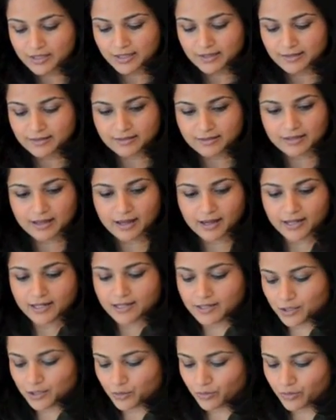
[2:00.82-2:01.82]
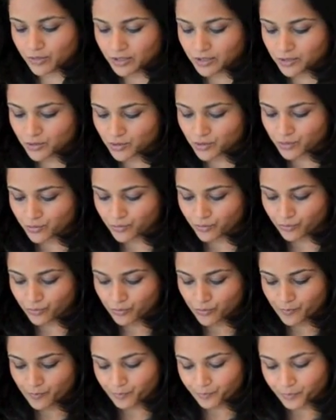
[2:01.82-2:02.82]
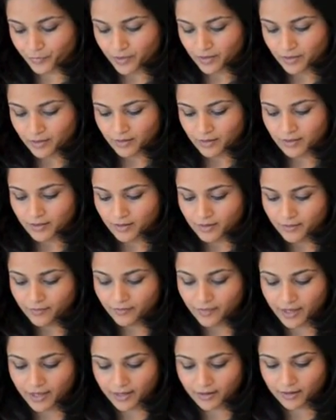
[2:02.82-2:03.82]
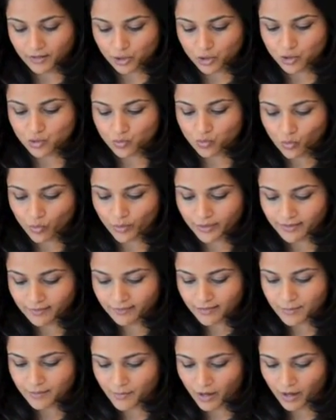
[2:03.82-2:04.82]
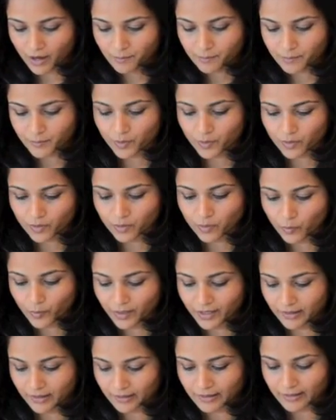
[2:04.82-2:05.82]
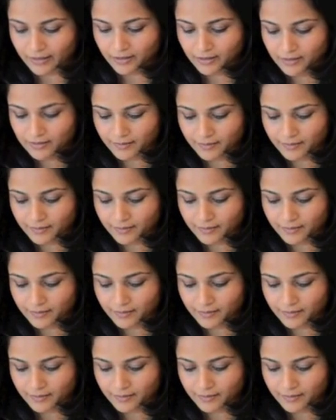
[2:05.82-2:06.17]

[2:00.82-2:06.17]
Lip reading: inside, and you need to then join them up quickly.